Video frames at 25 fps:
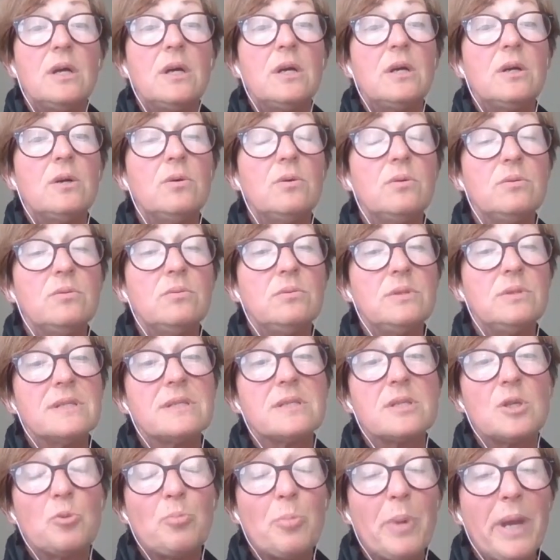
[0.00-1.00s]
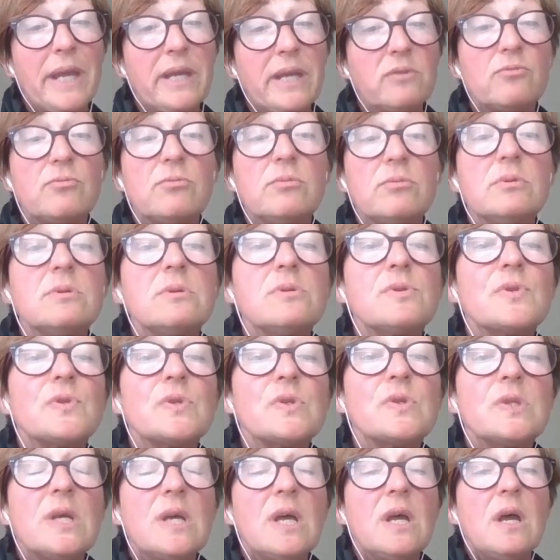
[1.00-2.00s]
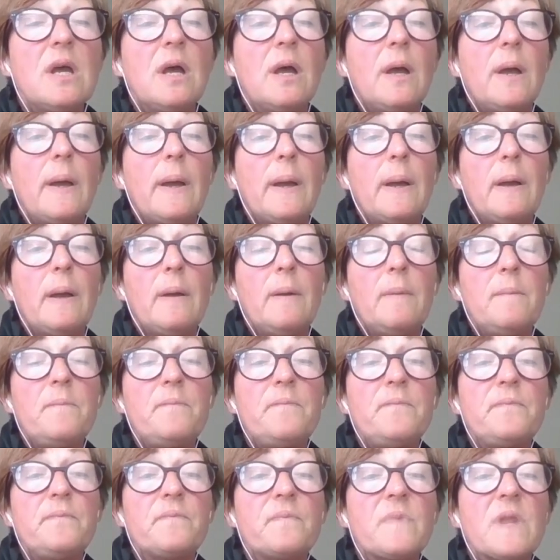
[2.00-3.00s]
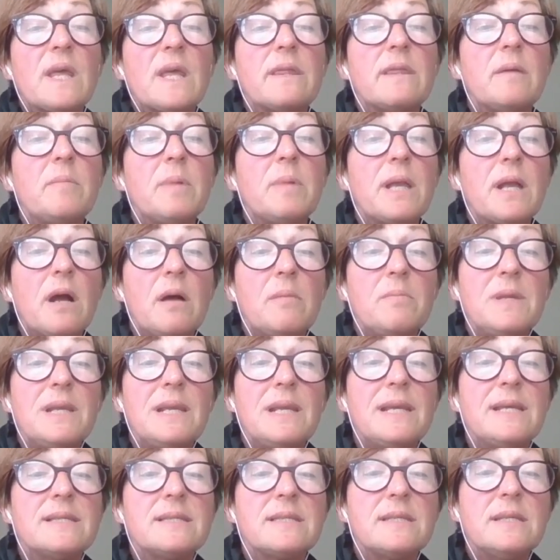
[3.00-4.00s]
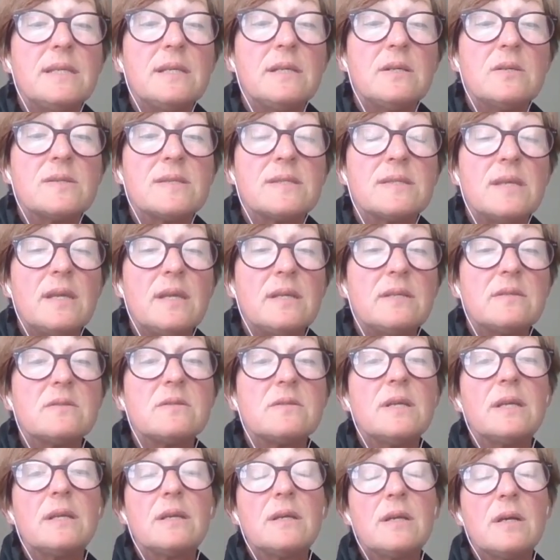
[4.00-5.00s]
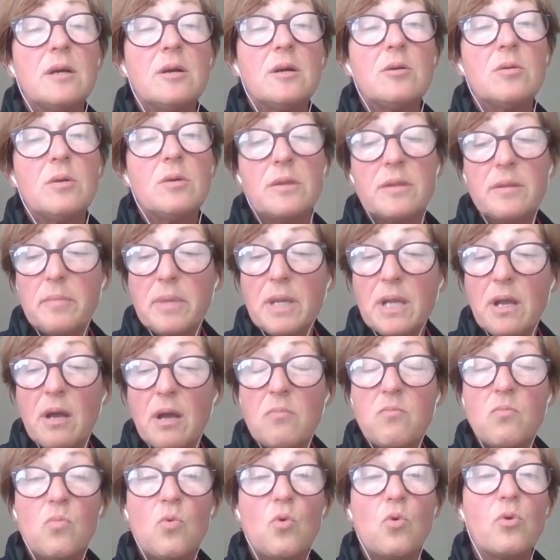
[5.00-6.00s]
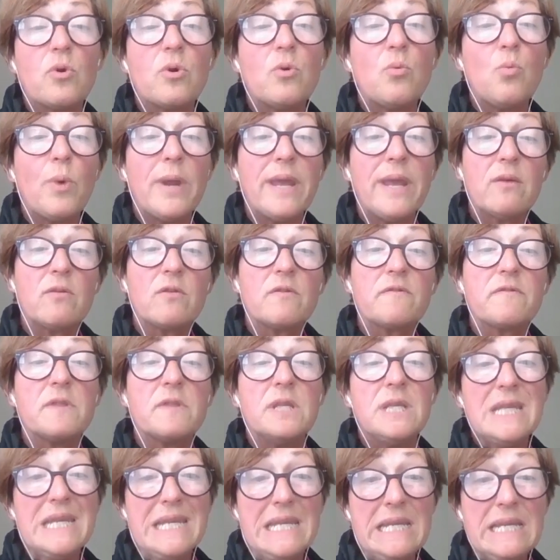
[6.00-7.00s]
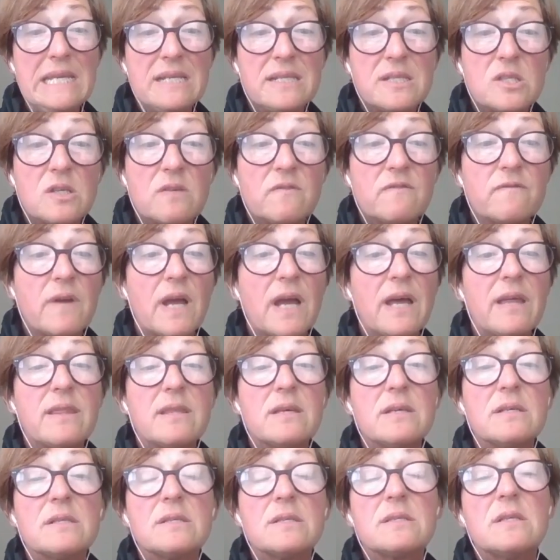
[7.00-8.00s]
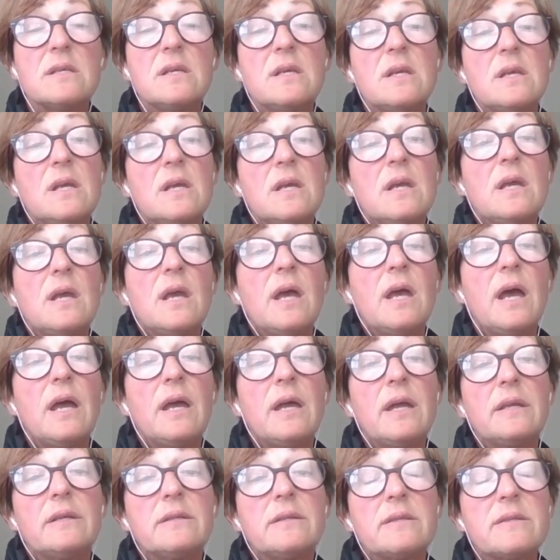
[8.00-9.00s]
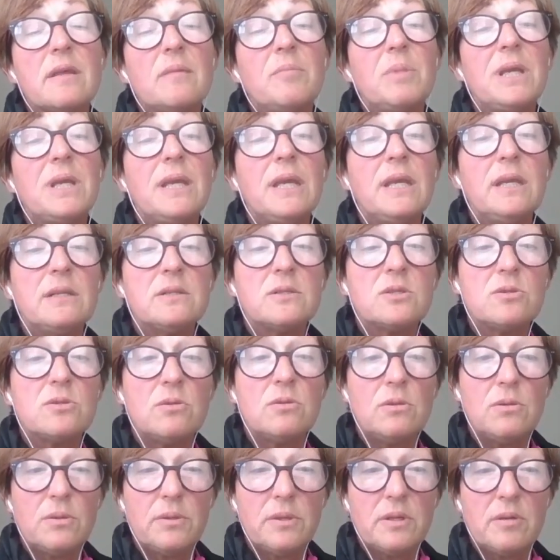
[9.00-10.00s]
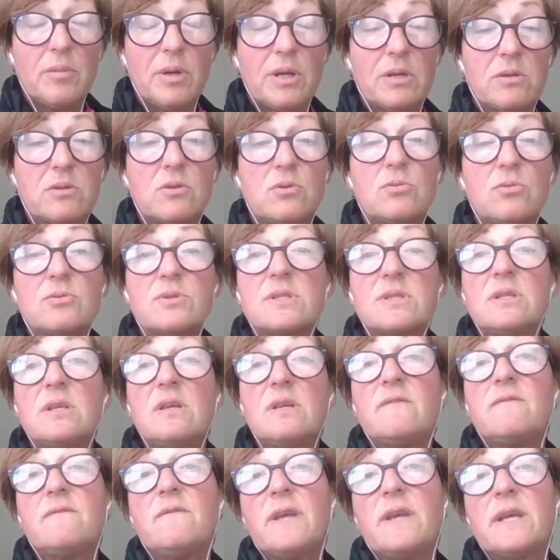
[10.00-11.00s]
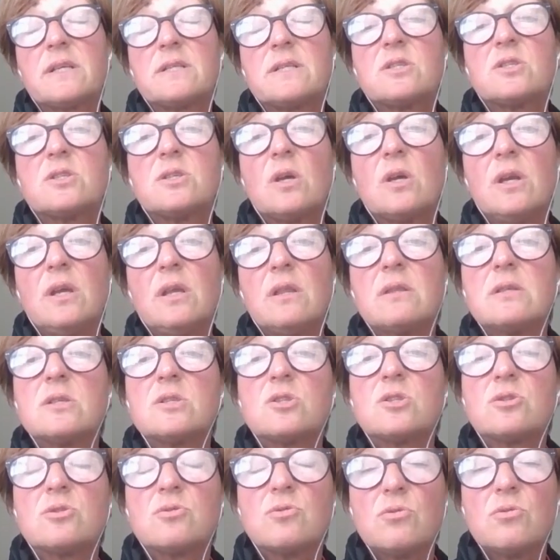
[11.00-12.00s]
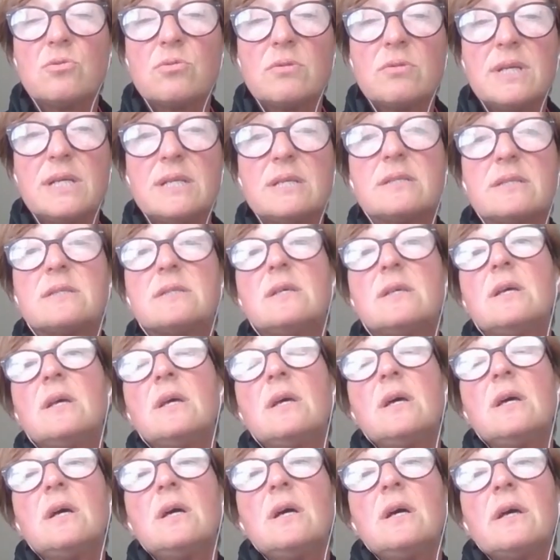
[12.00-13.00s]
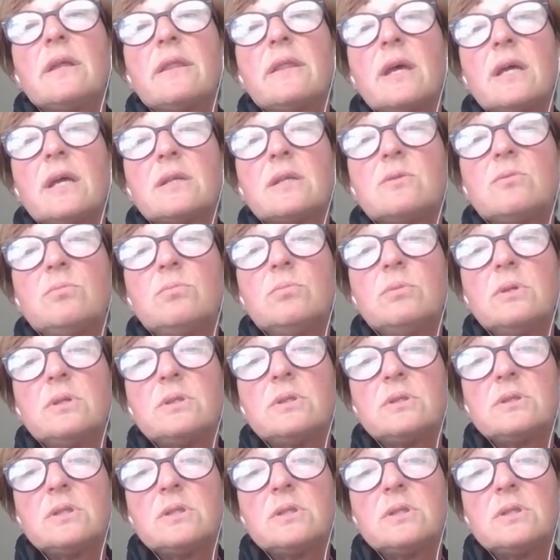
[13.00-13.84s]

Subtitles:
who disobeyed rules. They become less egocentric, they become more aware of the needs of others, and they begin to learn about cause and effect. So in the stories that would